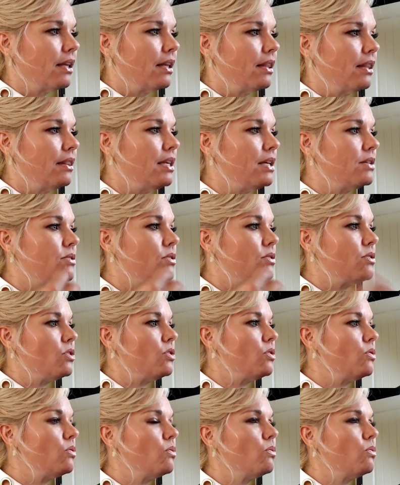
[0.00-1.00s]
these
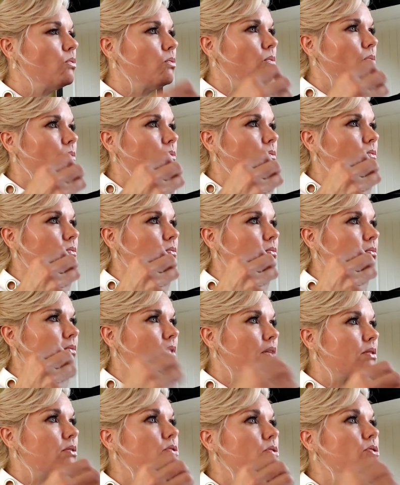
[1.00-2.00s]
new
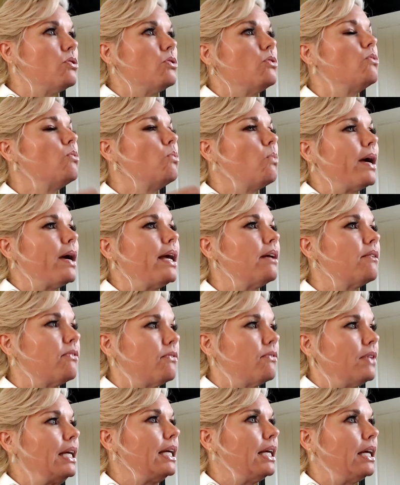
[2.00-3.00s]
this new way of
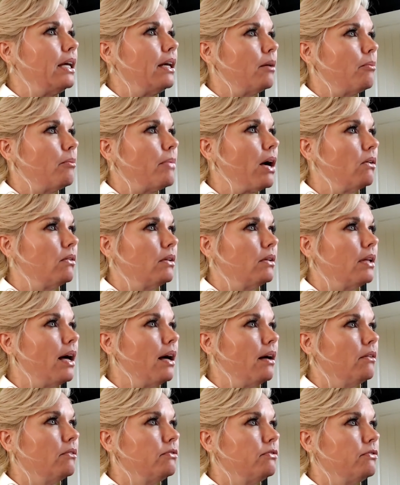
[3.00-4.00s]
thinking about
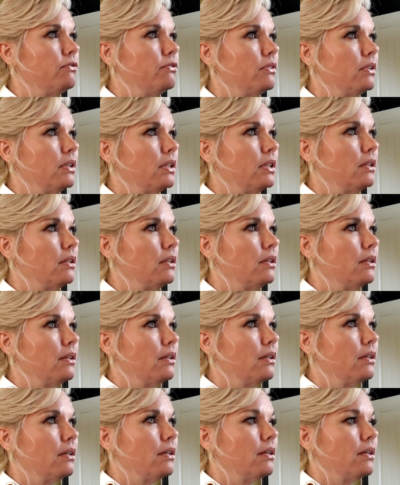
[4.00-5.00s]
love
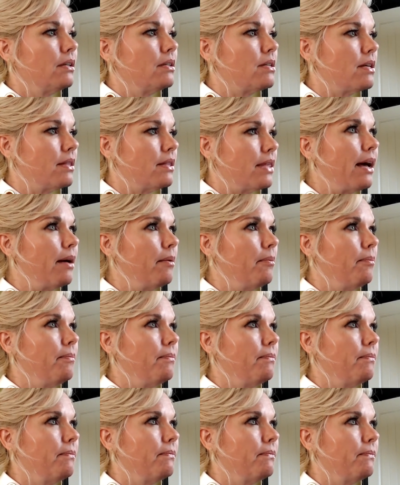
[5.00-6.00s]
to
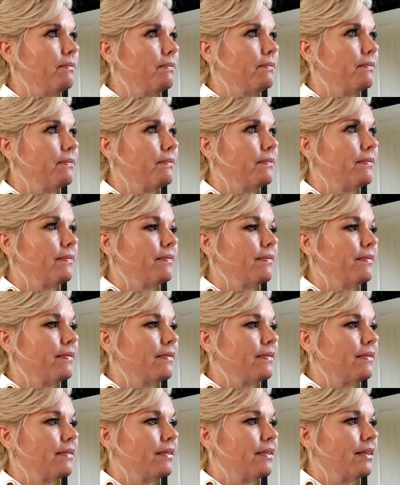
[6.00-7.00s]
them
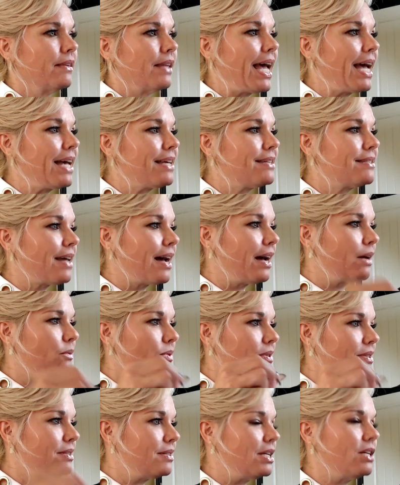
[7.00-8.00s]
as I
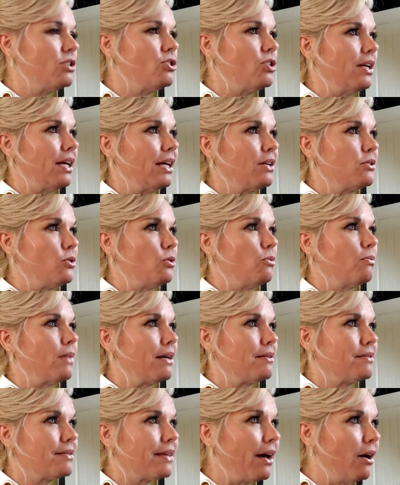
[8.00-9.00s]
was teaching it to
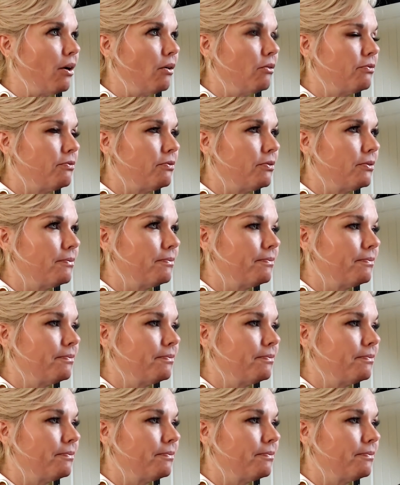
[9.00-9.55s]
myself.